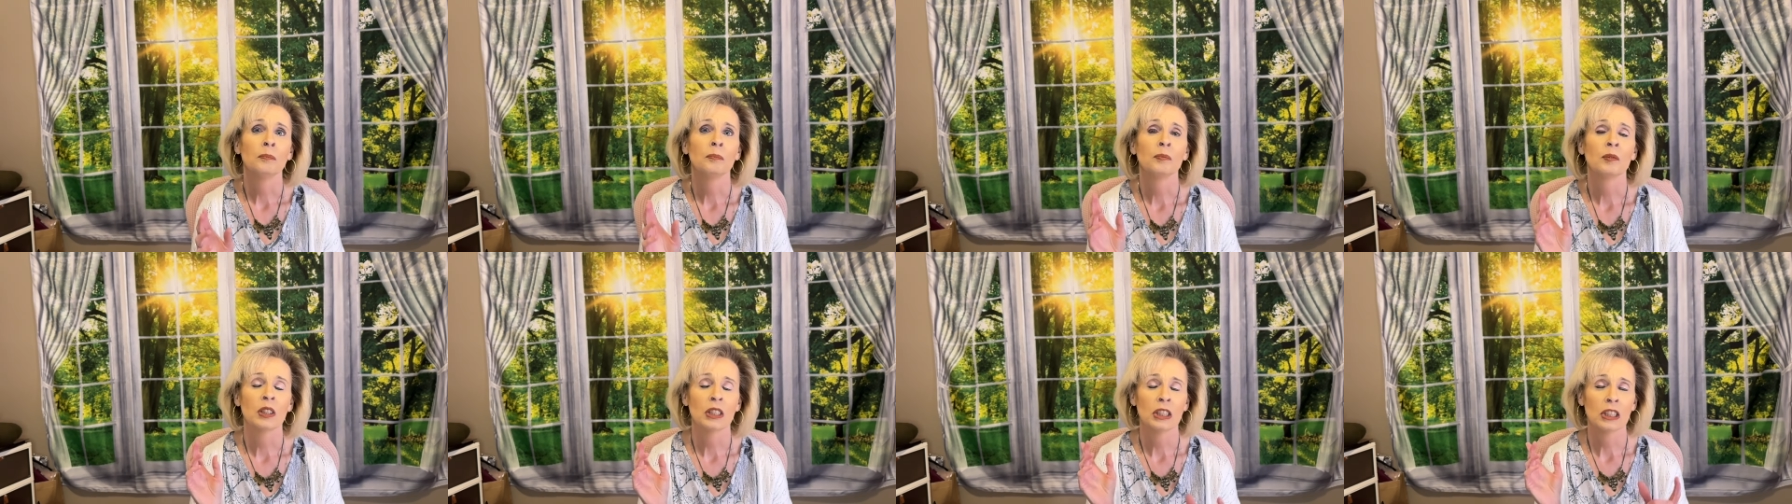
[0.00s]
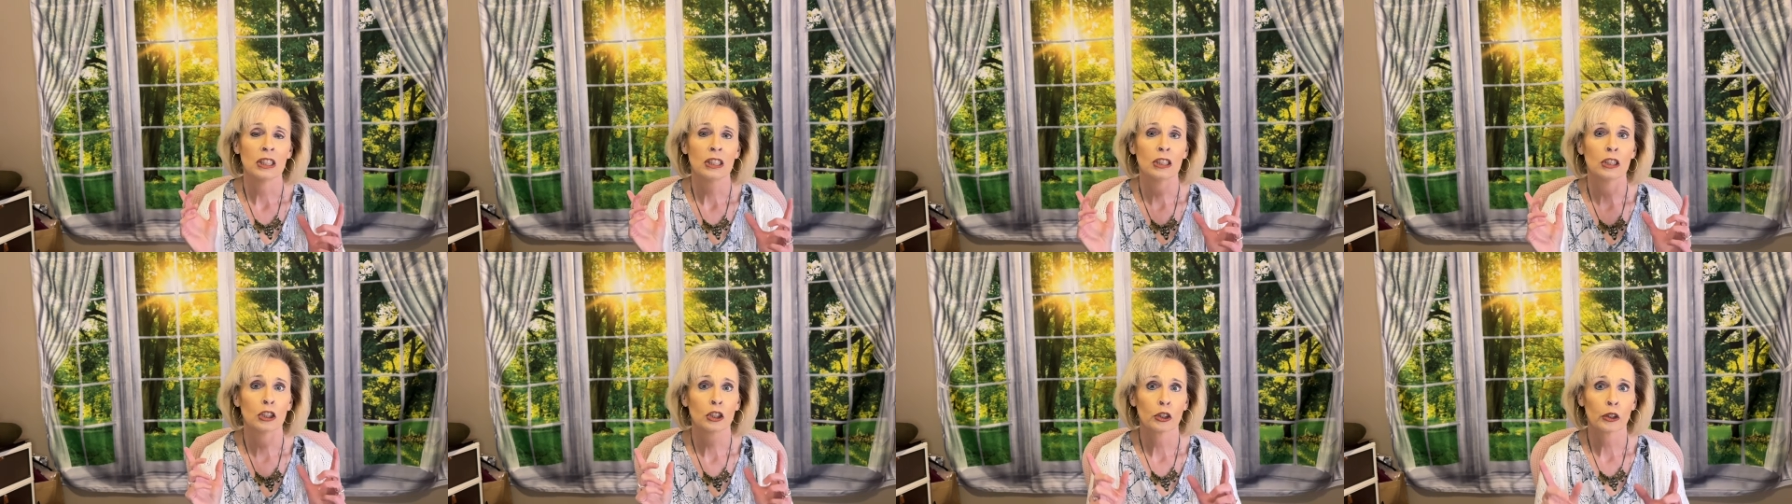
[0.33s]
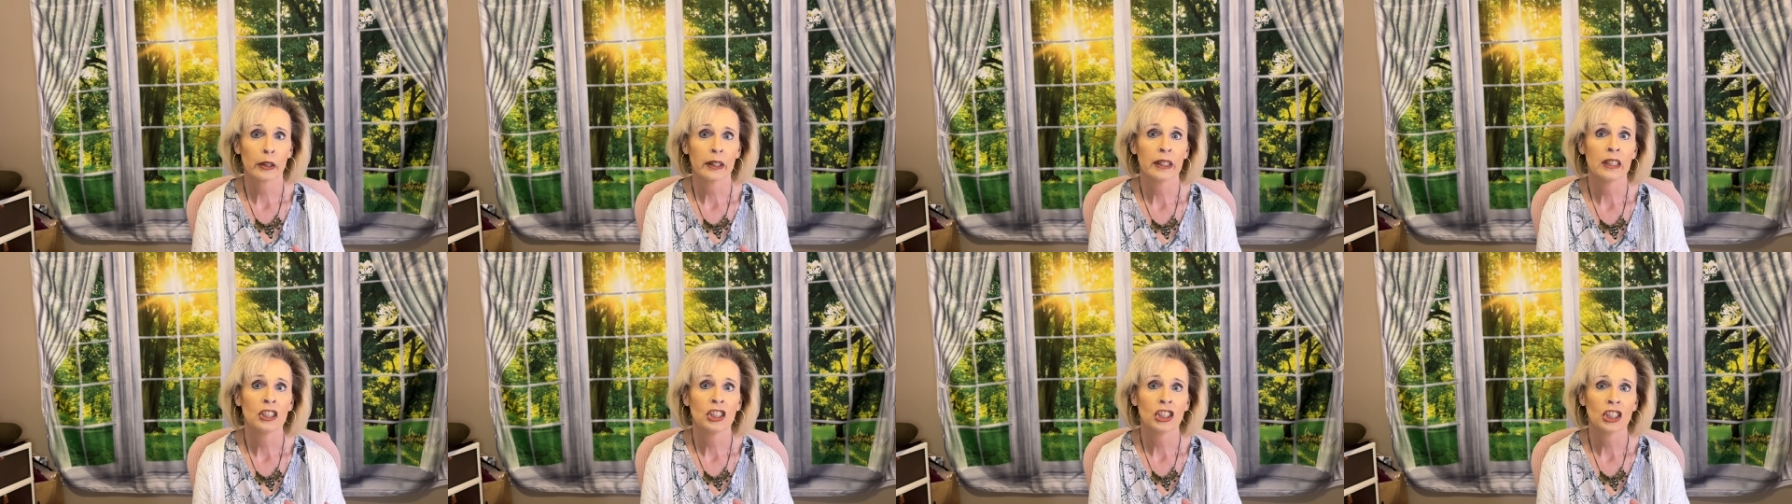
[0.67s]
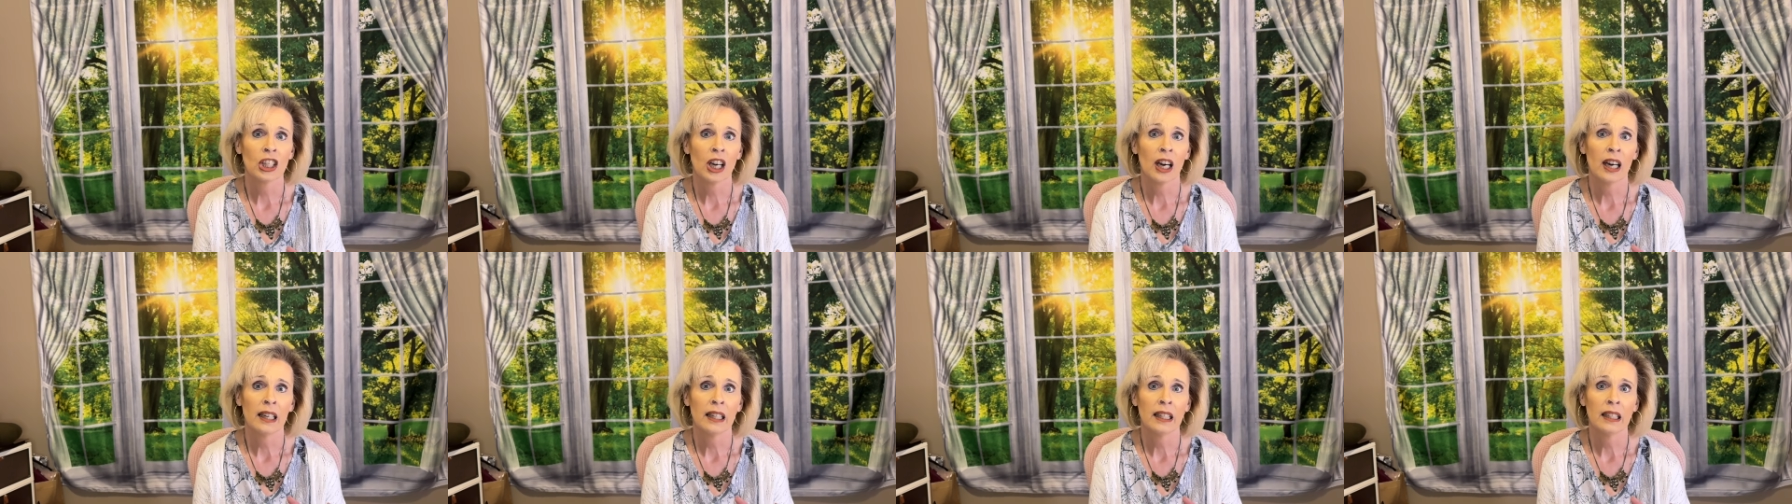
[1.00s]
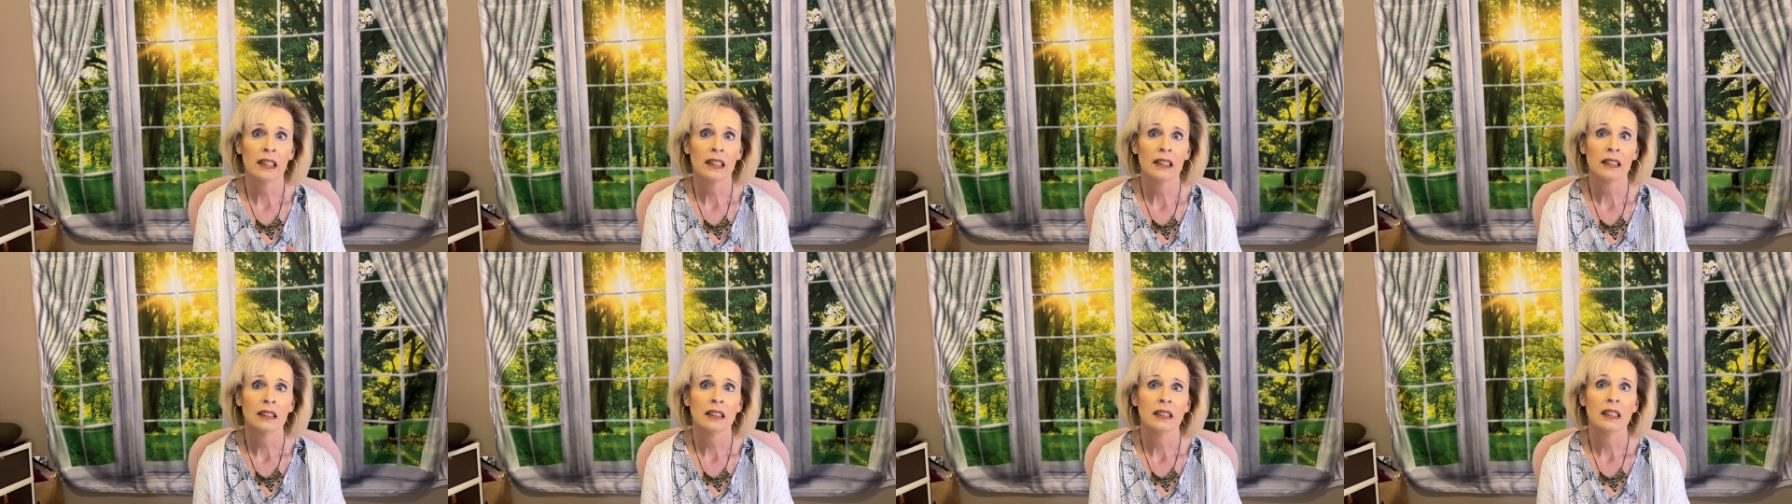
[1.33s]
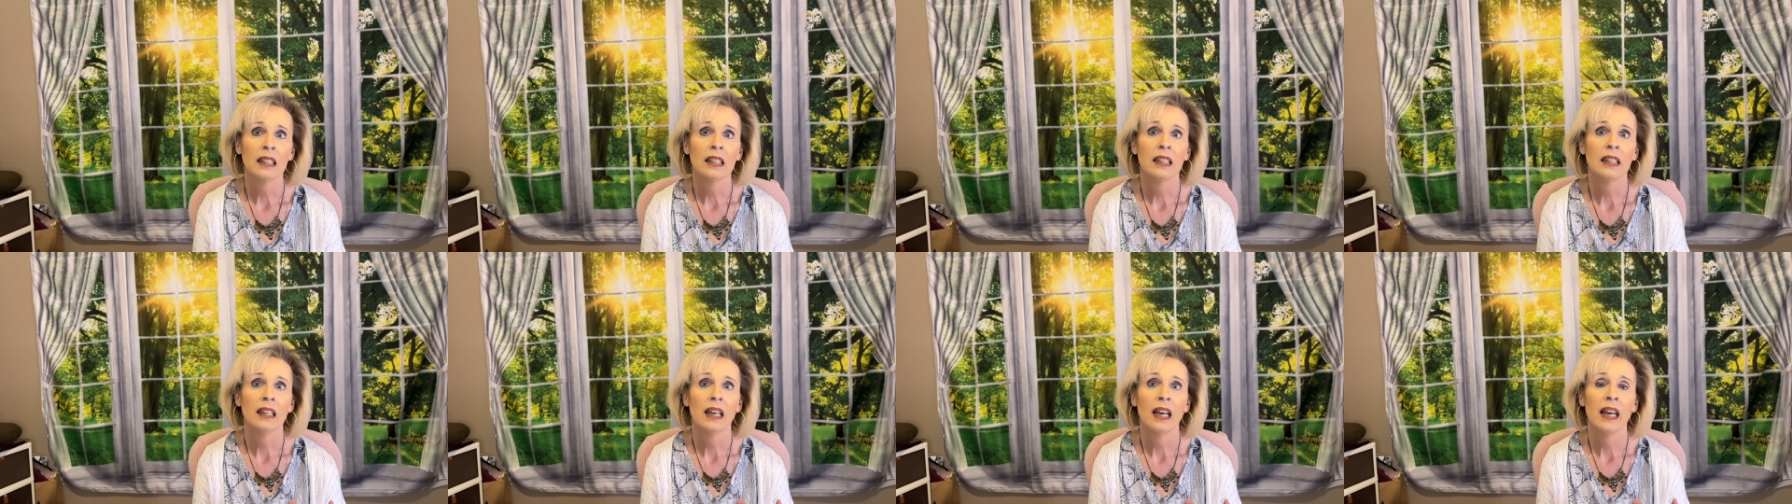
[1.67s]
just to screenshot it
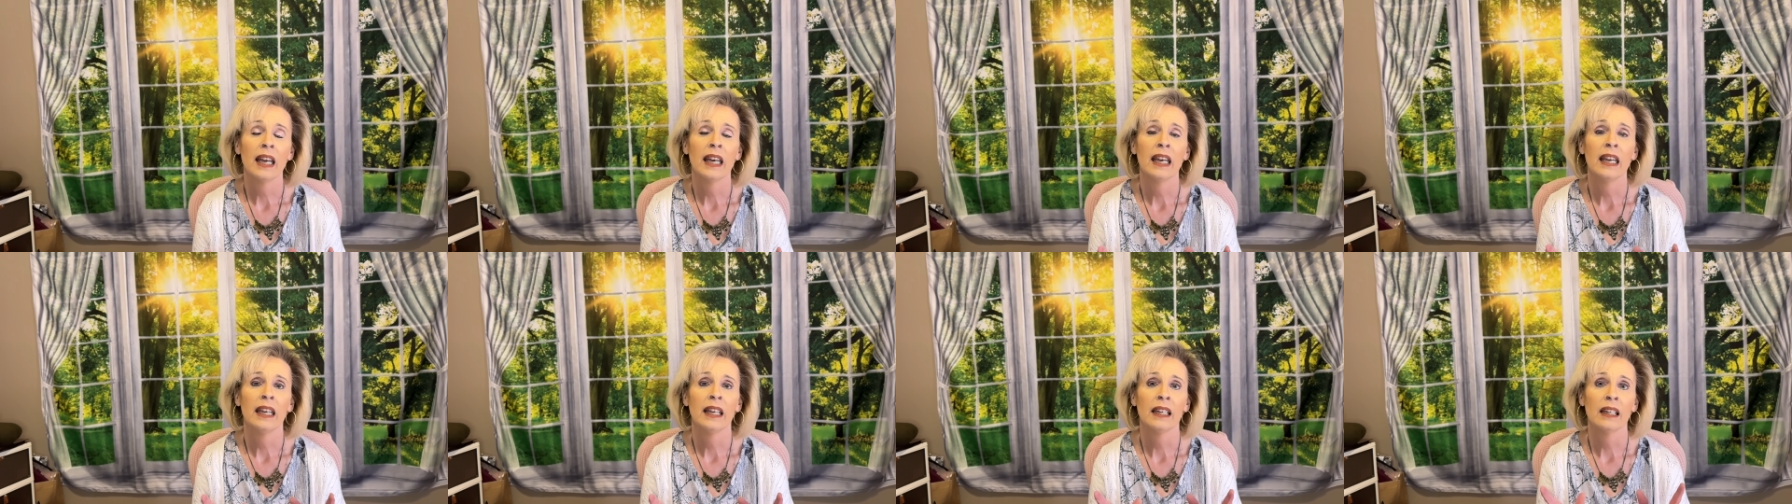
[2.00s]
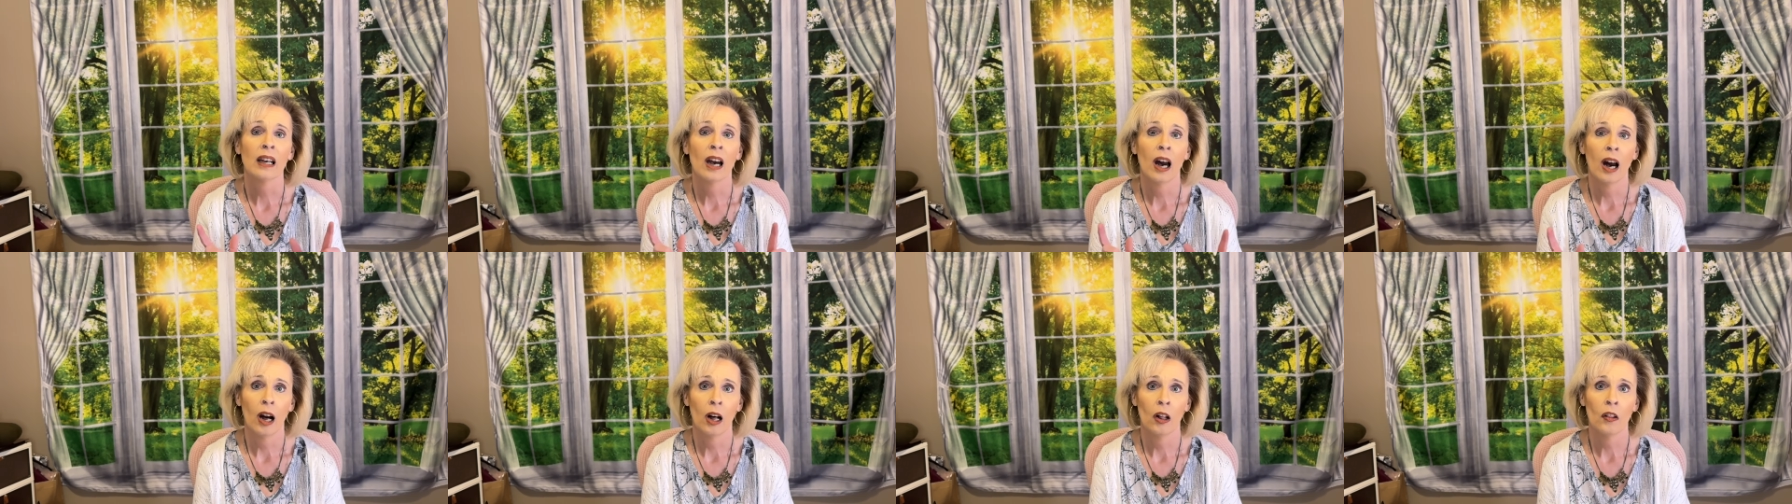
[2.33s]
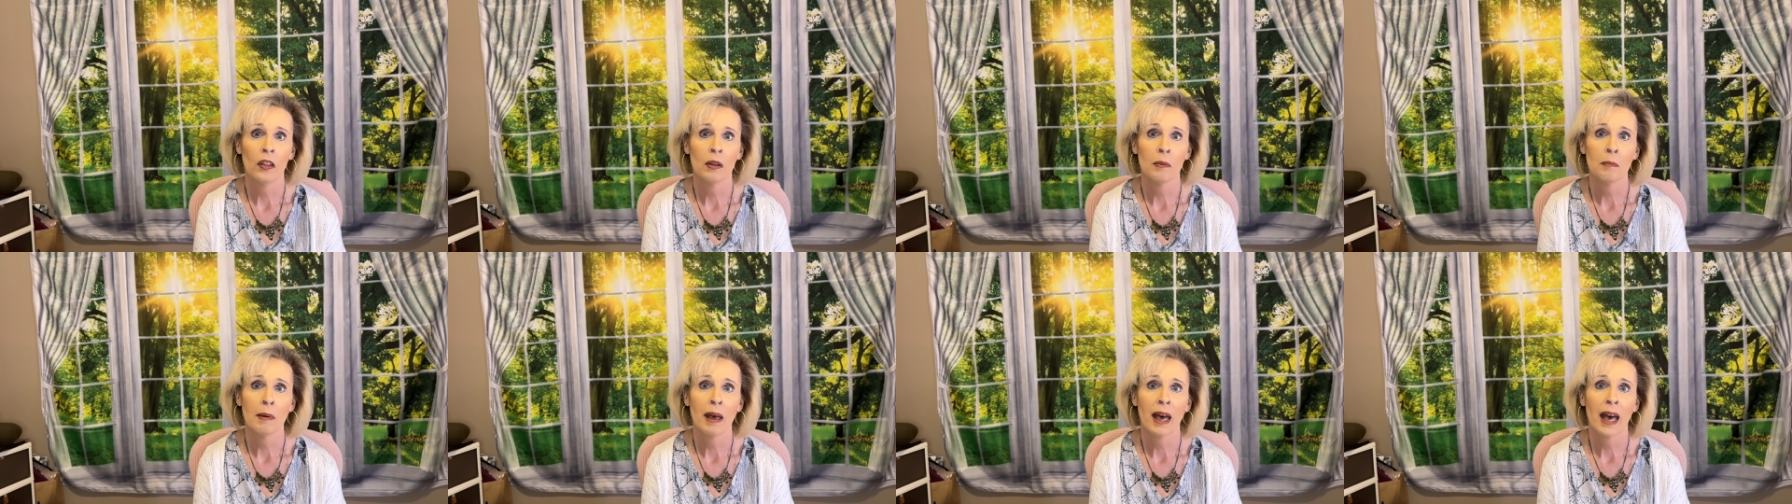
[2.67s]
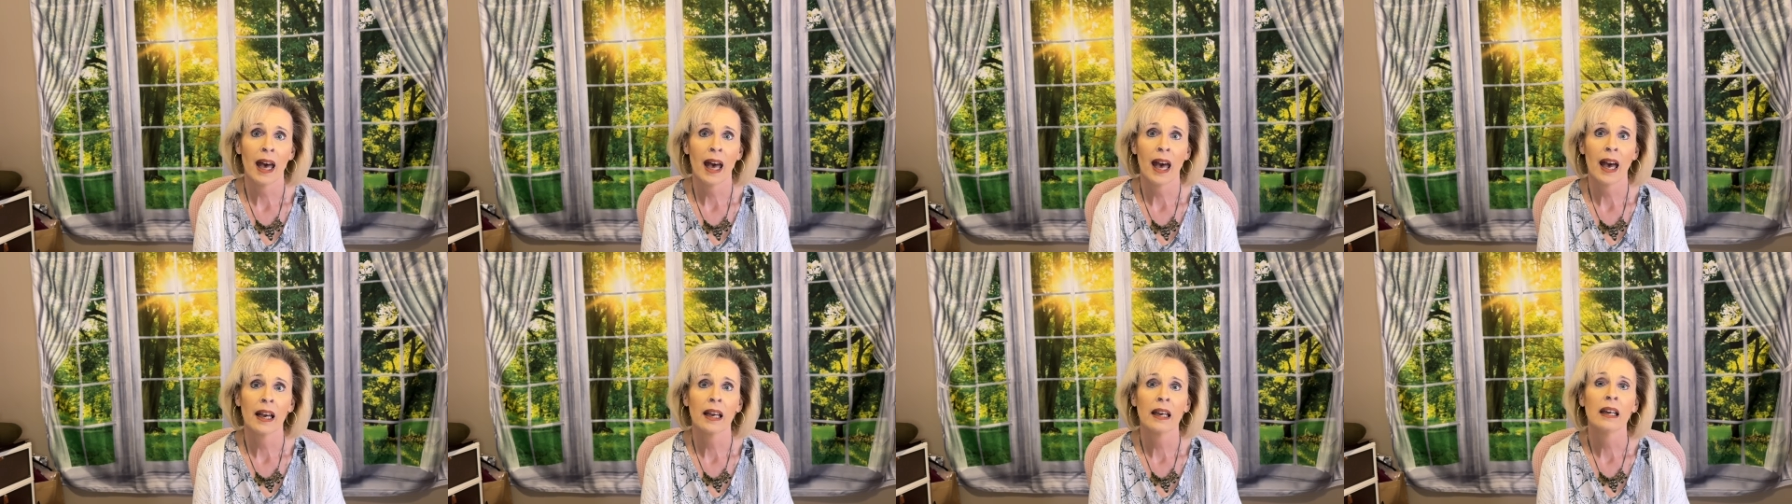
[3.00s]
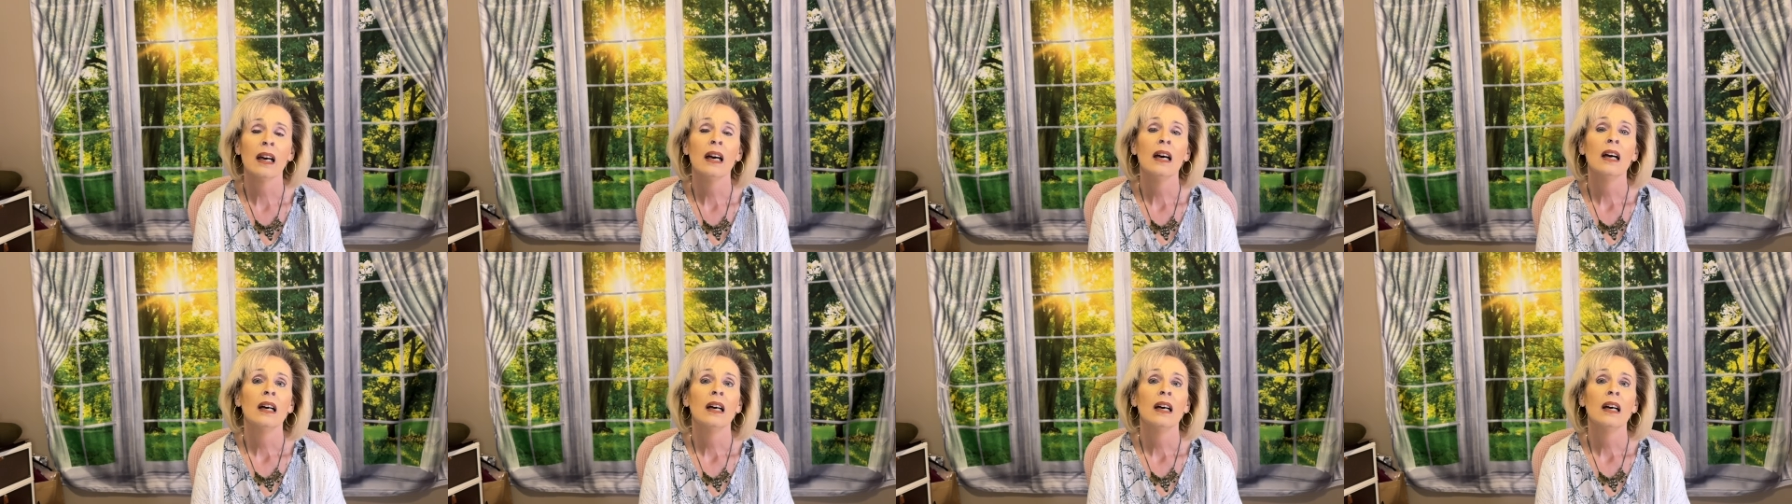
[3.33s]
and call them back